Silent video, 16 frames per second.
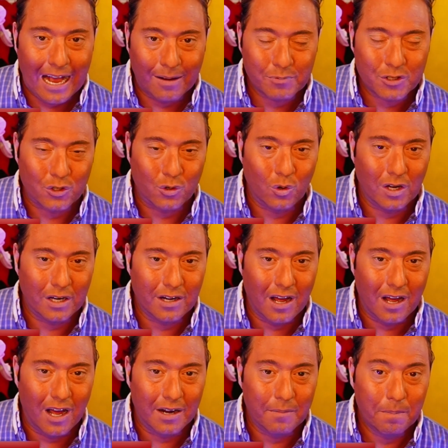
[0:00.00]
Absolutely
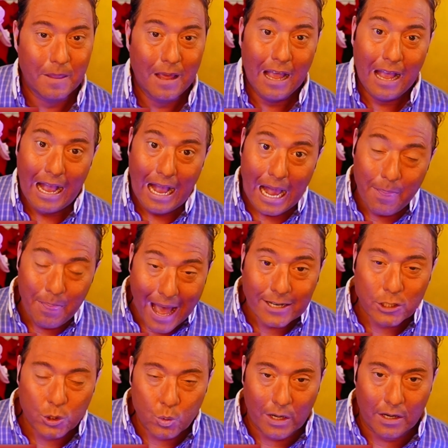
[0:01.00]
not. And
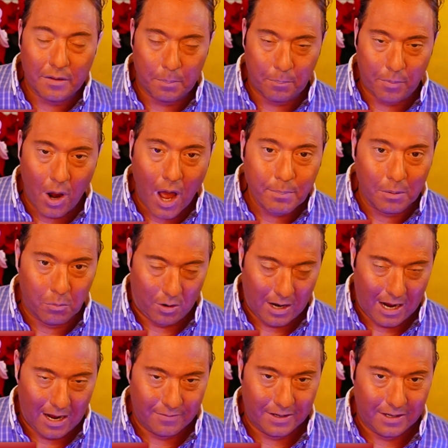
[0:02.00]
that's really the problem
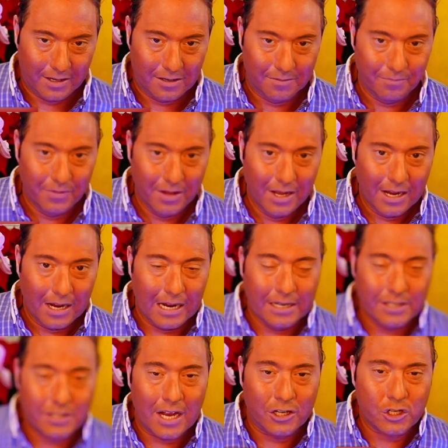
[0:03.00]
we're having here,
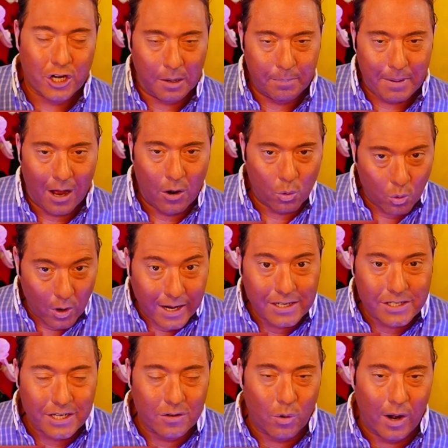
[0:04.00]
is that J-POW
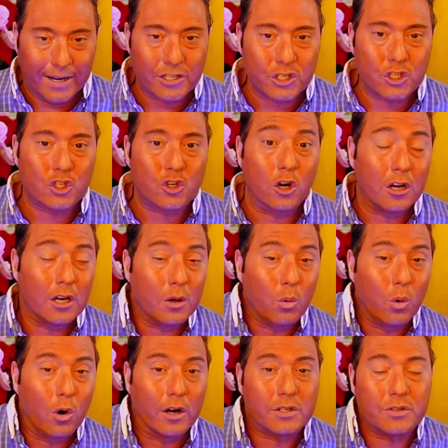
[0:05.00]
raising rates certainly
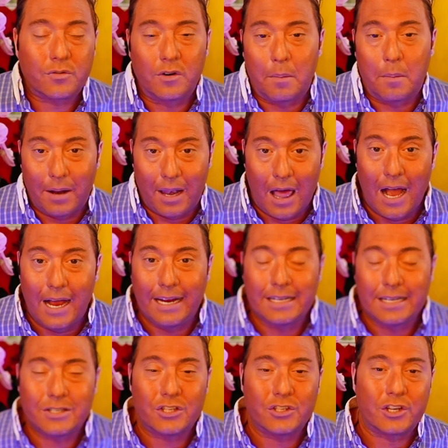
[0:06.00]
works for
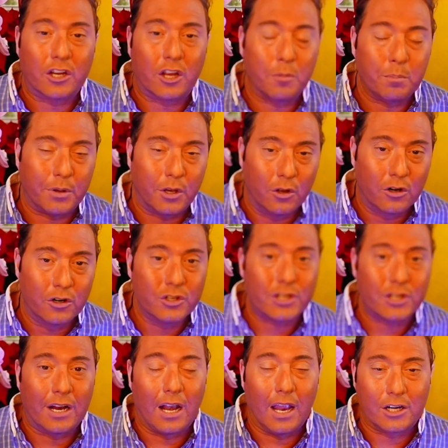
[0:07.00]
appliances and
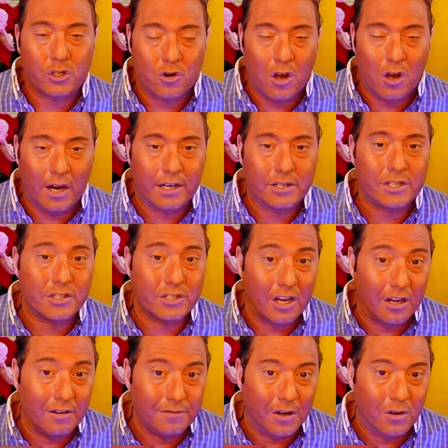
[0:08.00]
computers and electronics and
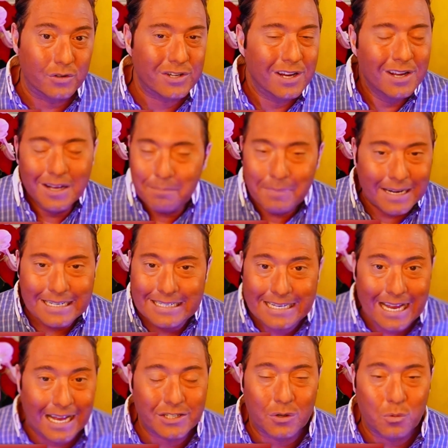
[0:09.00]
cell phones, but
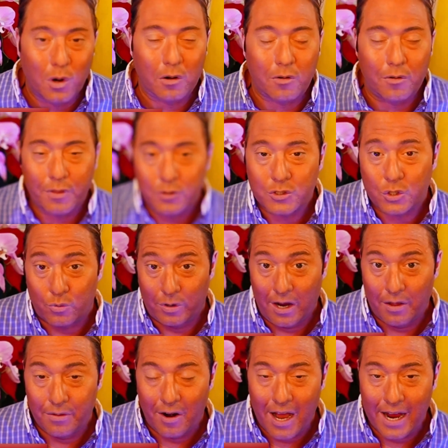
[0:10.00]
it doesn't work with those
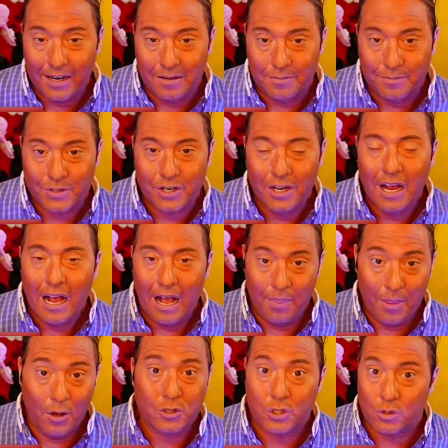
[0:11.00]
three other items.
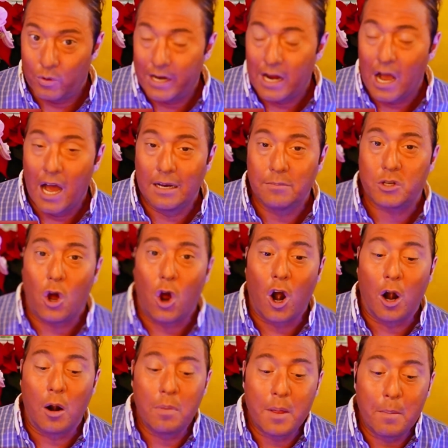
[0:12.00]
And those three items
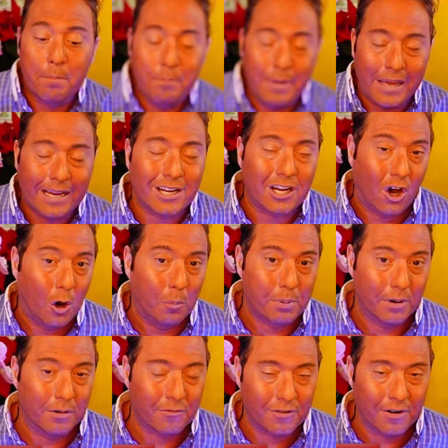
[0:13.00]
are the big
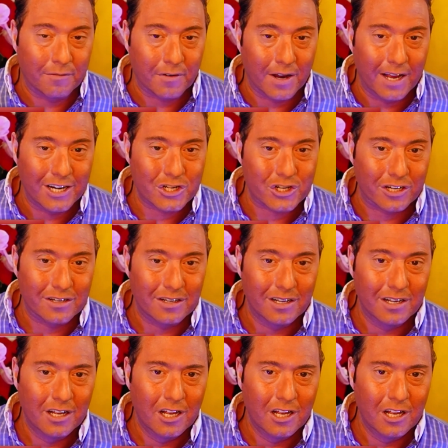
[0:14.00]
culprit for inflation.